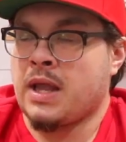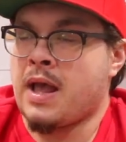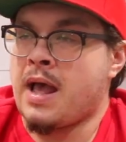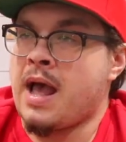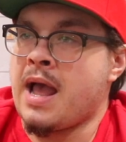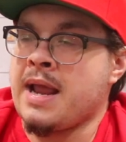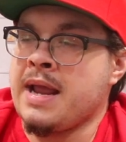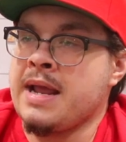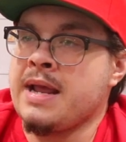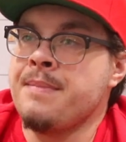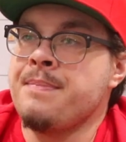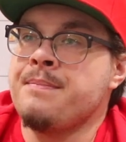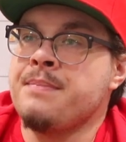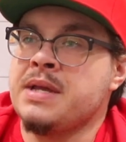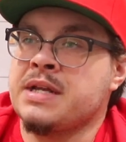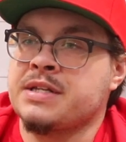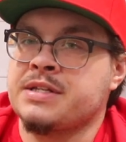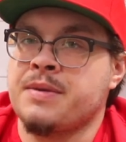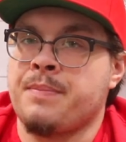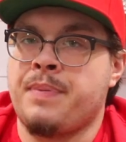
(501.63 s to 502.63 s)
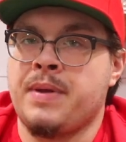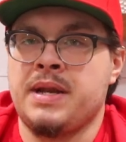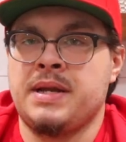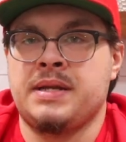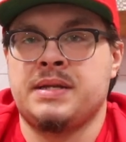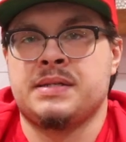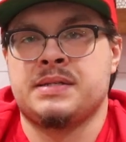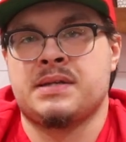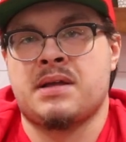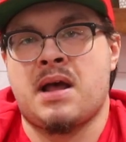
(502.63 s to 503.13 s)
I had mixed
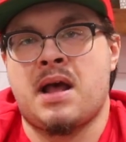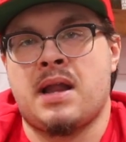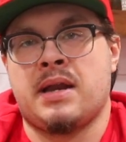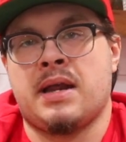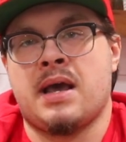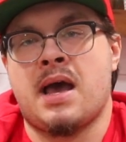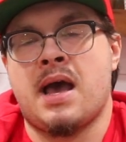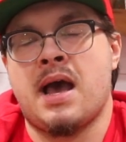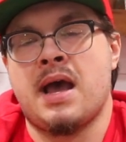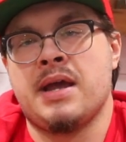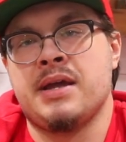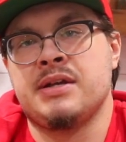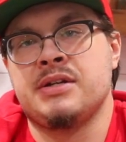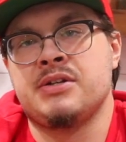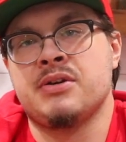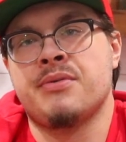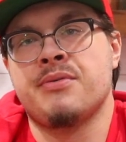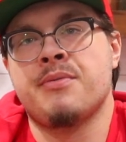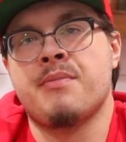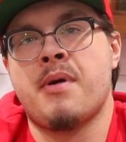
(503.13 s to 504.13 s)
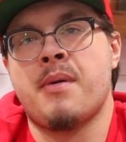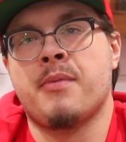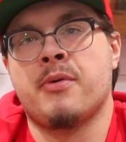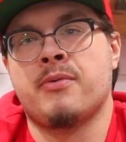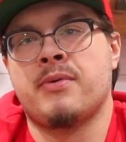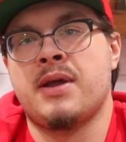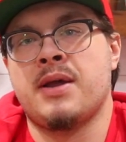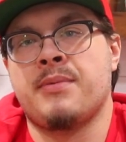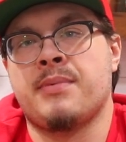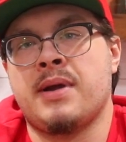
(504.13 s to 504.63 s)
opinions on. I don't remember
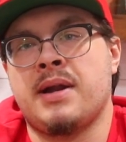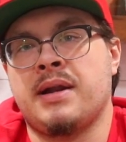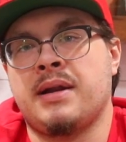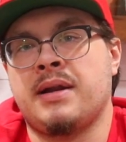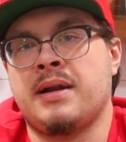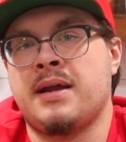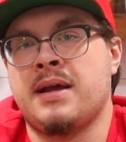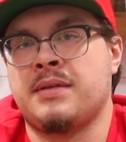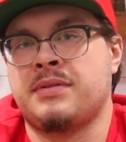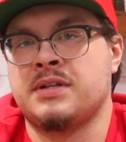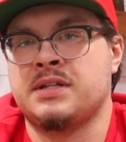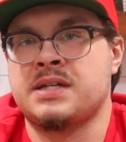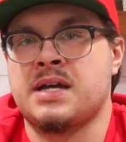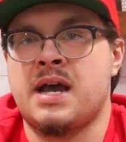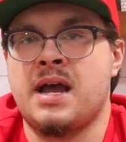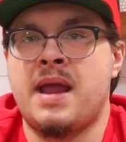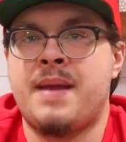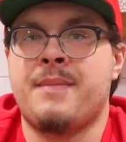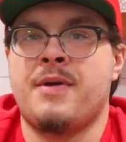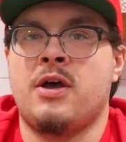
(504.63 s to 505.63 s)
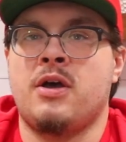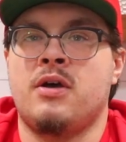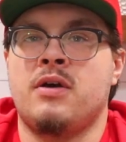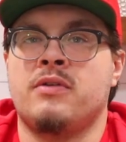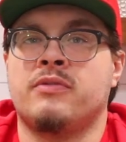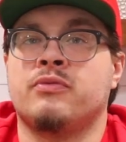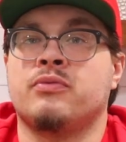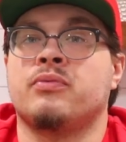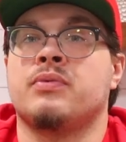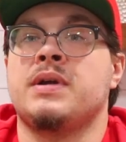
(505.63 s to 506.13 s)
what I rated it at the time
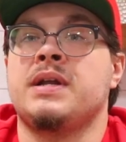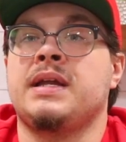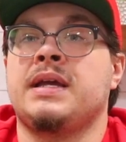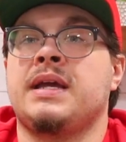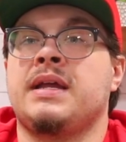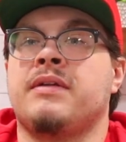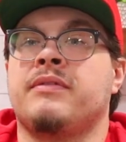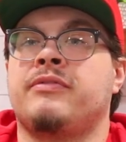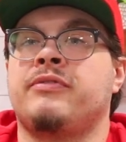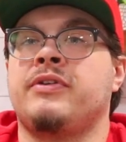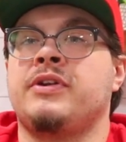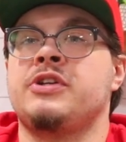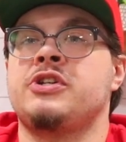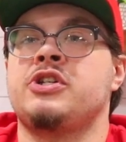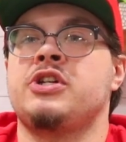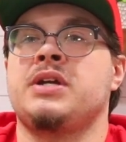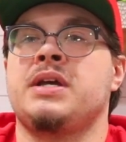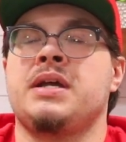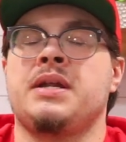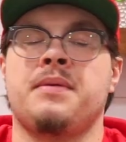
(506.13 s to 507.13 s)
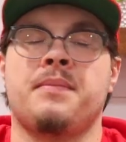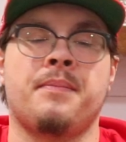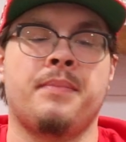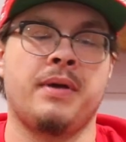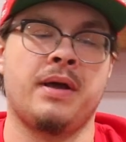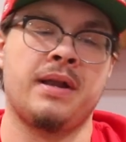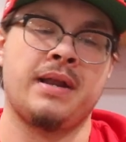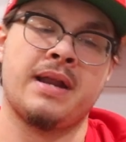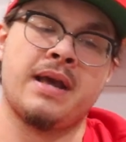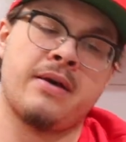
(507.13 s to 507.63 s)
of reading it and finishing it,
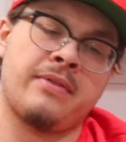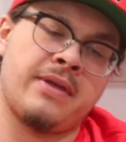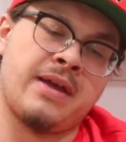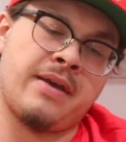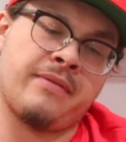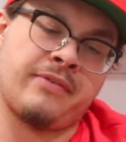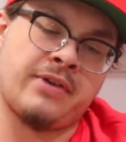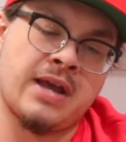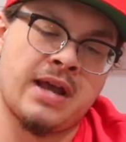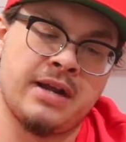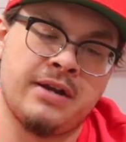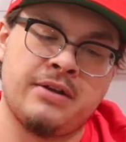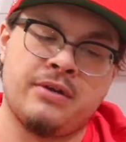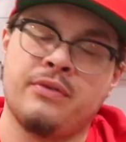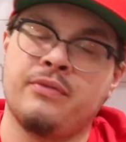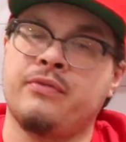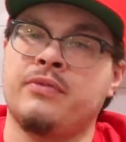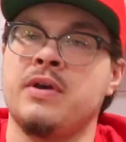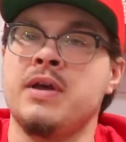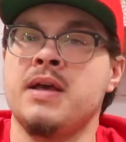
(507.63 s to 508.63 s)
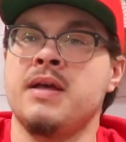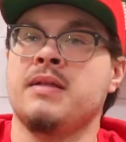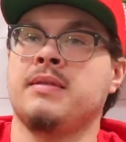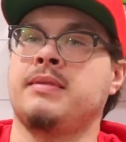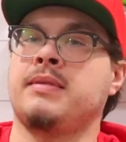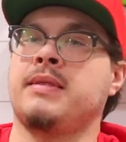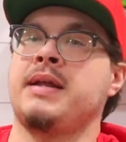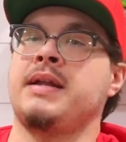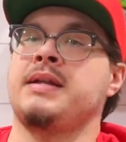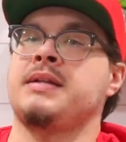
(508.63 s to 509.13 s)
but now that I've kind of
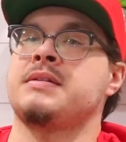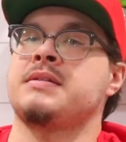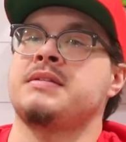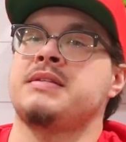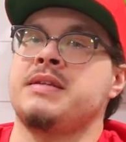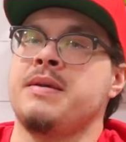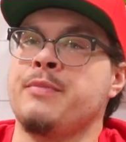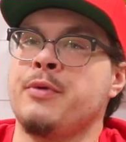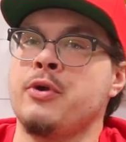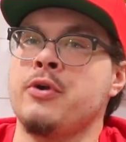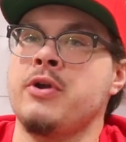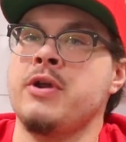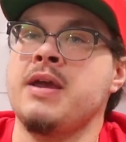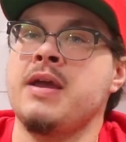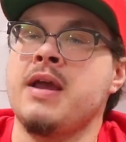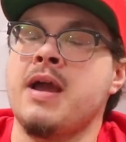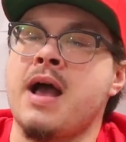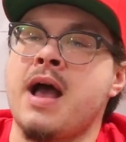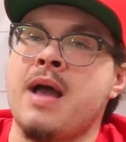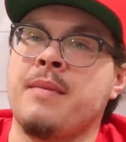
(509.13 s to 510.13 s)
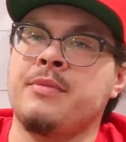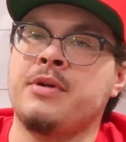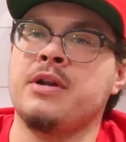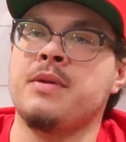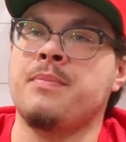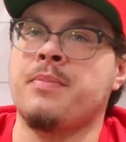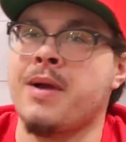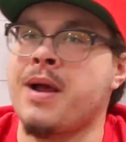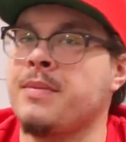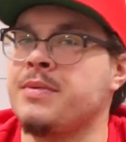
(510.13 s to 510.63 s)
let it simmered, I'm
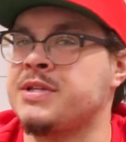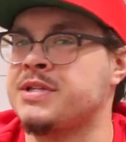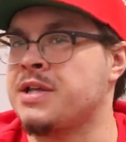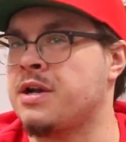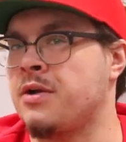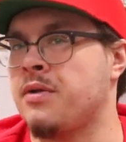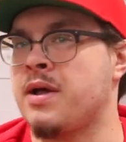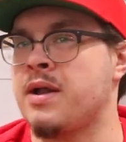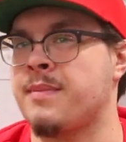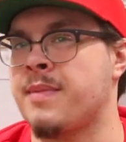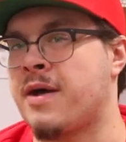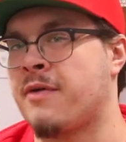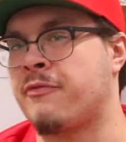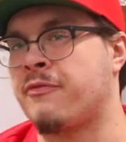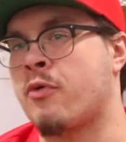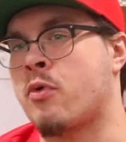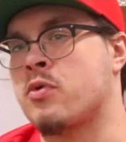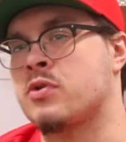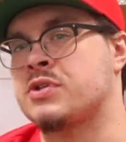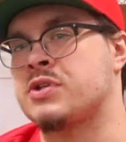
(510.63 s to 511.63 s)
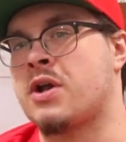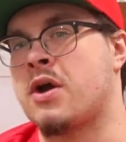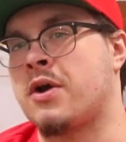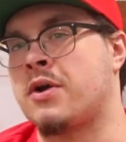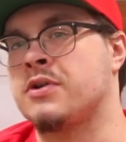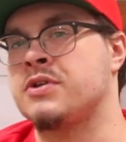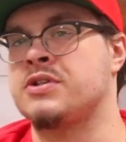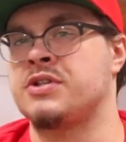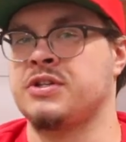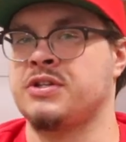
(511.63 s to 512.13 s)
gonna probably settle on about four
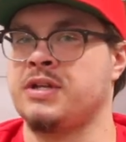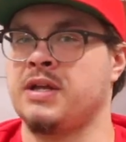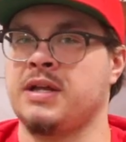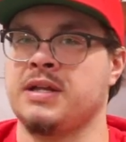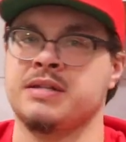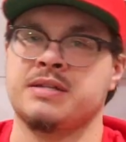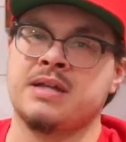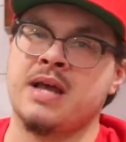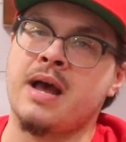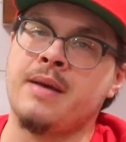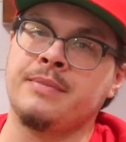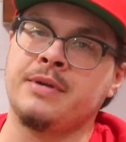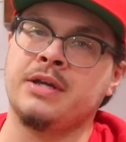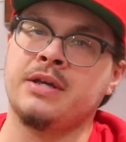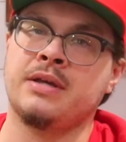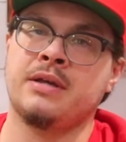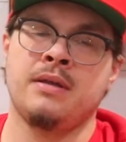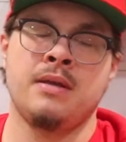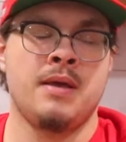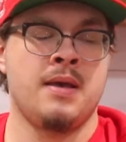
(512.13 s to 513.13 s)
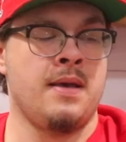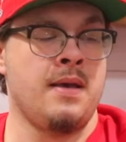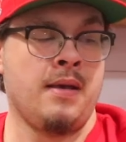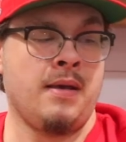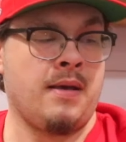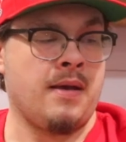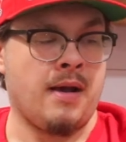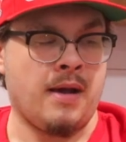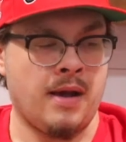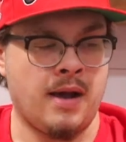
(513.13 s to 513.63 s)
stars, just like Insomnia,
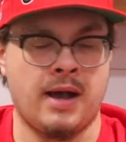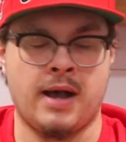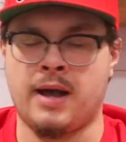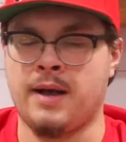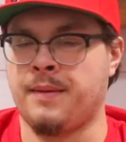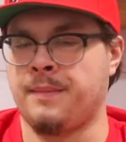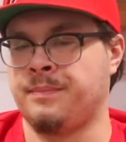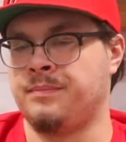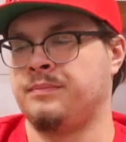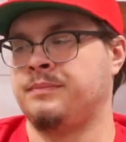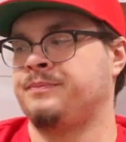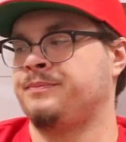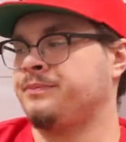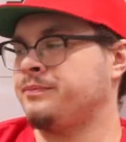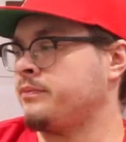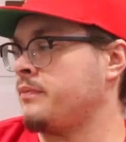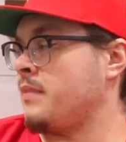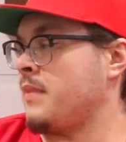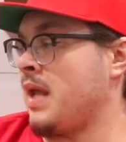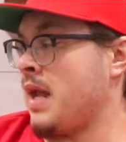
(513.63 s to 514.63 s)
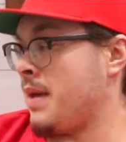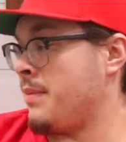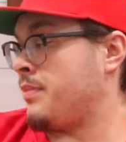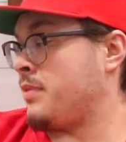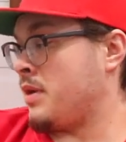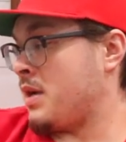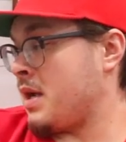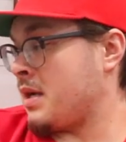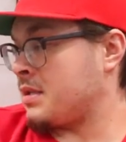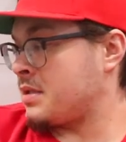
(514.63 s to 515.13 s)
um, and
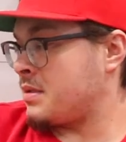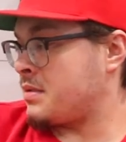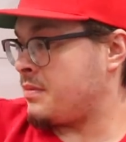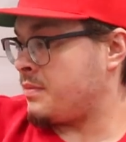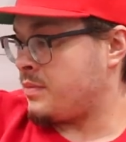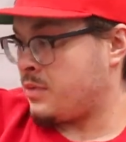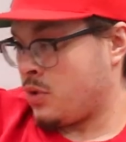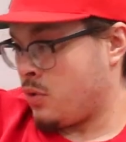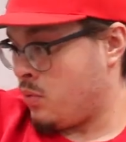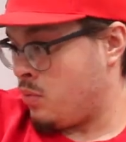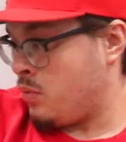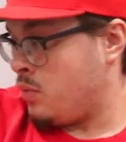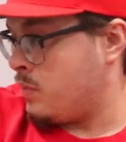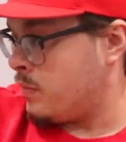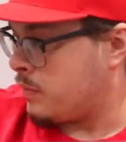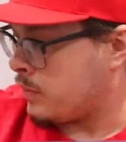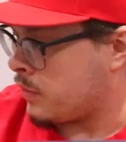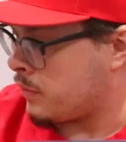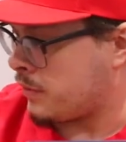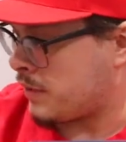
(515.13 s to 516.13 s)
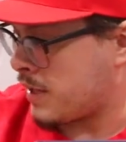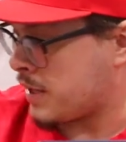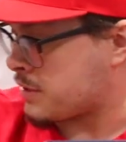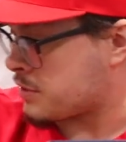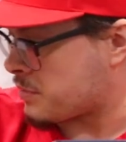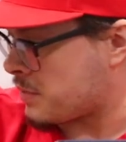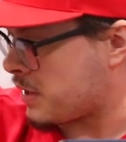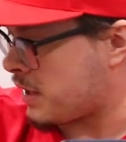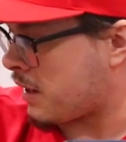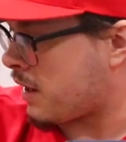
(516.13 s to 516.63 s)
the next two or the
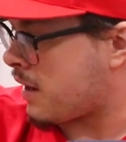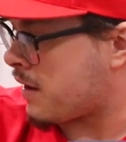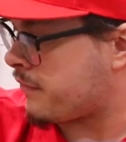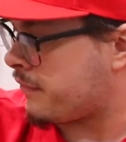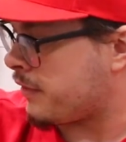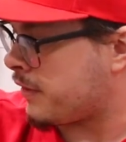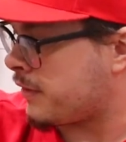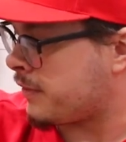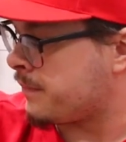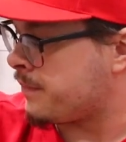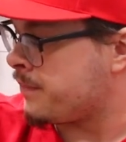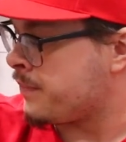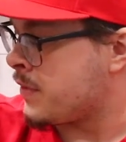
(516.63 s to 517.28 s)
next one I have here.